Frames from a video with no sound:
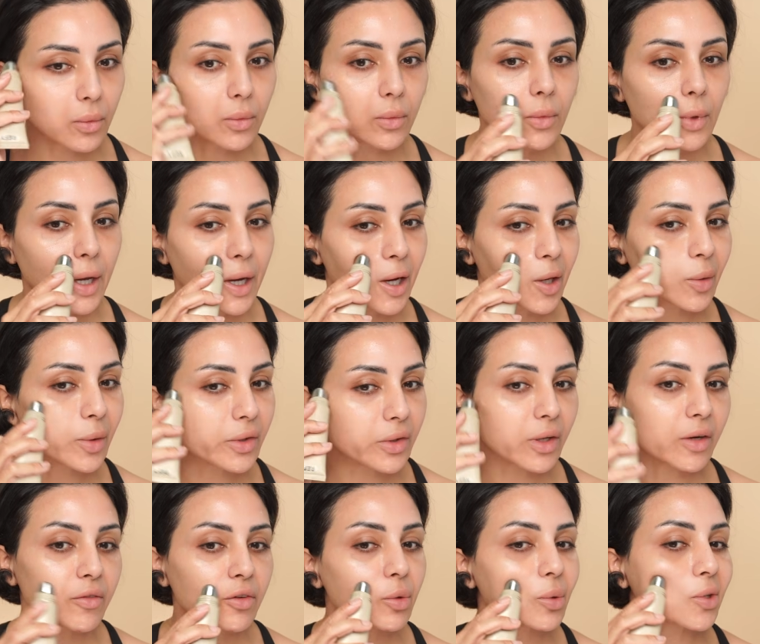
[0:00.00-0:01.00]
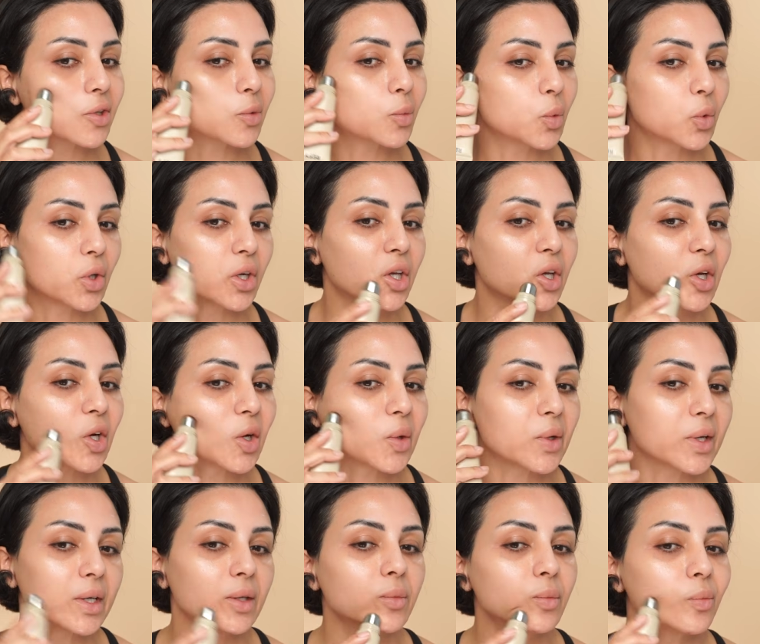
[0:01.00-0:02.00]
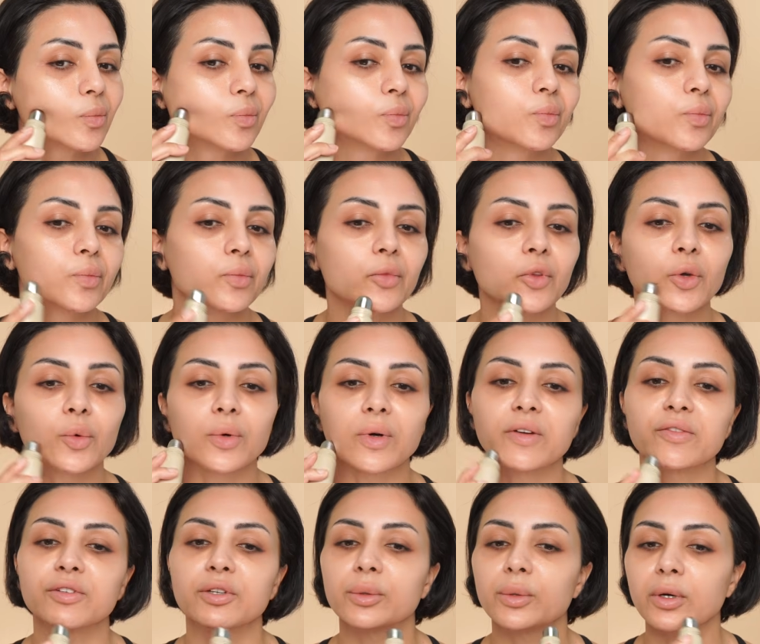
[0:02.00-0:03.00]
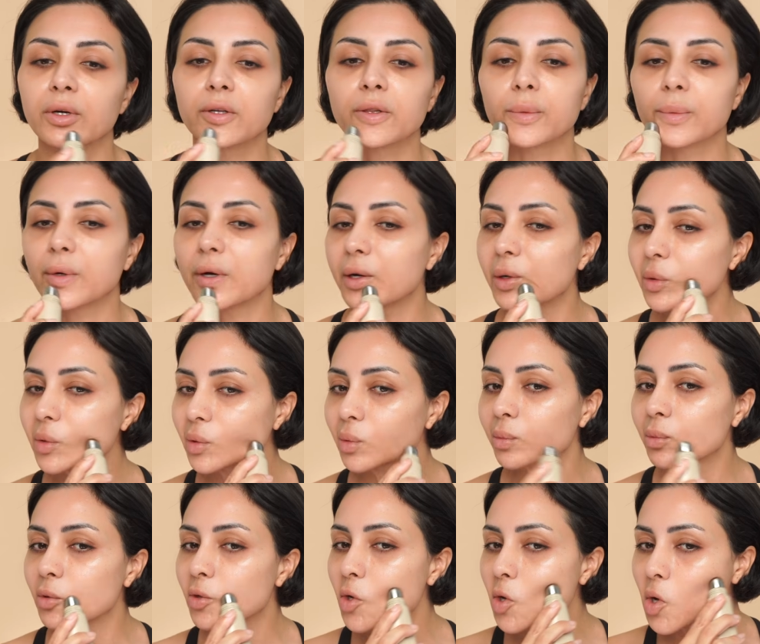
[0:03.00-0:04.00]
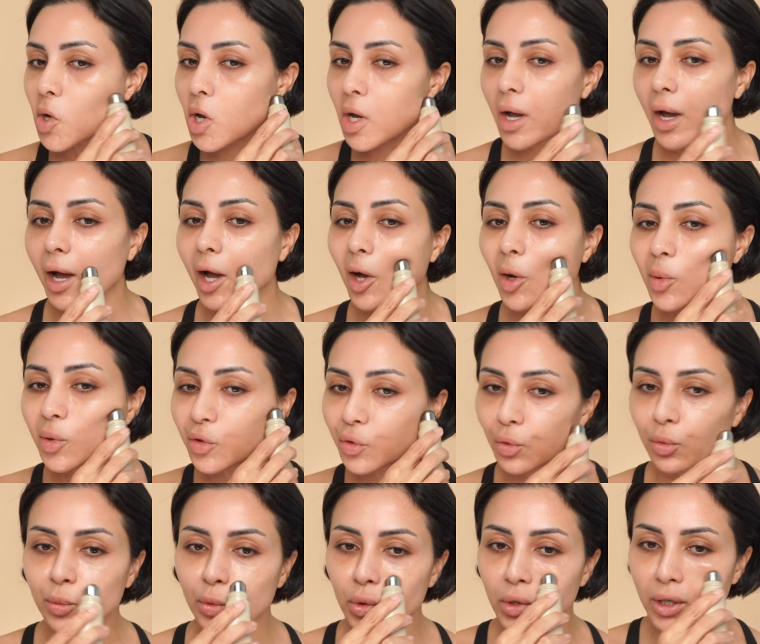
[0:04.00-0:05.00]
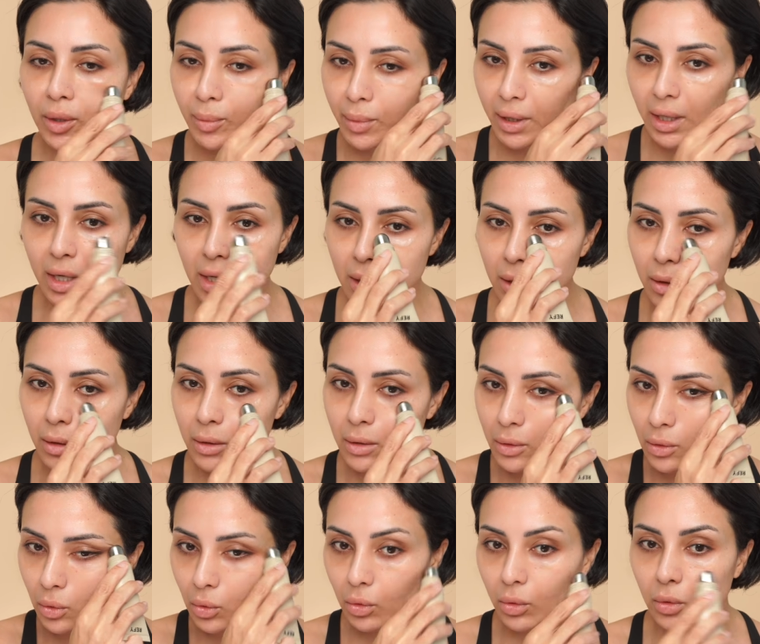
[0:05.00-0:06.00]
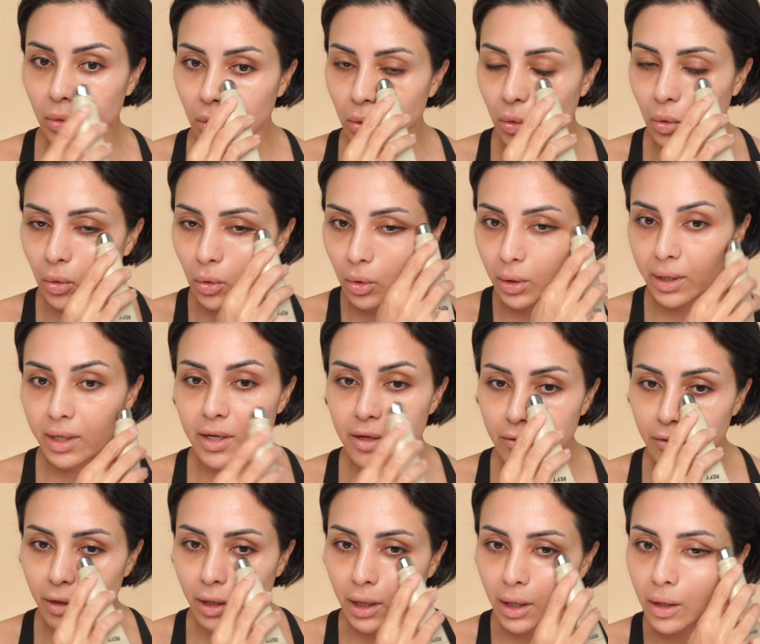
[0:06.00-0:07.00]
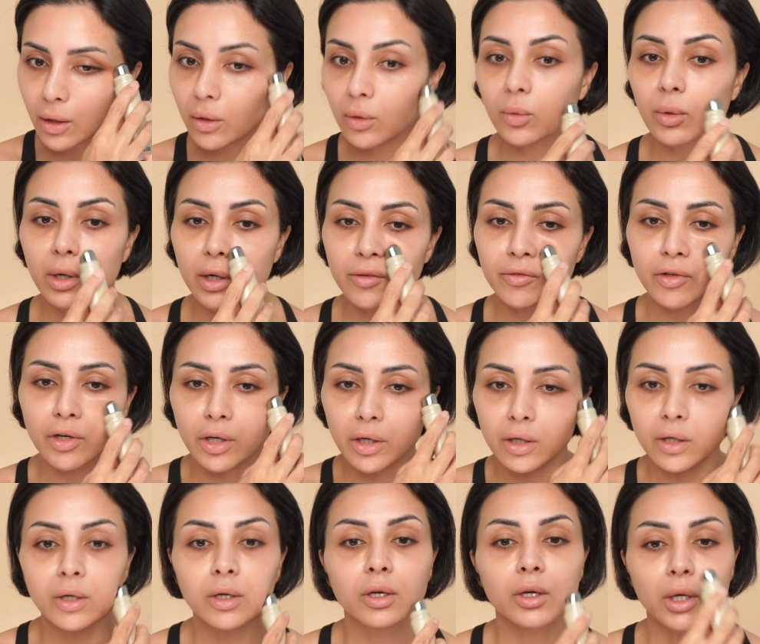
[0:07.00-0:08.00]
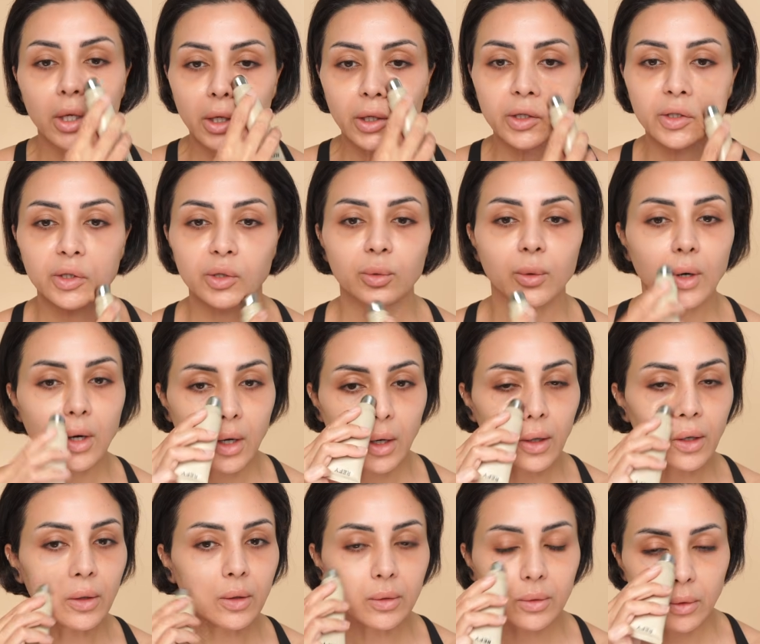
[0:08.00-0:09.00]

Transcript: How is everyone's morning going, wherever you are in the world? How has your morning been, or evening, wherever you are?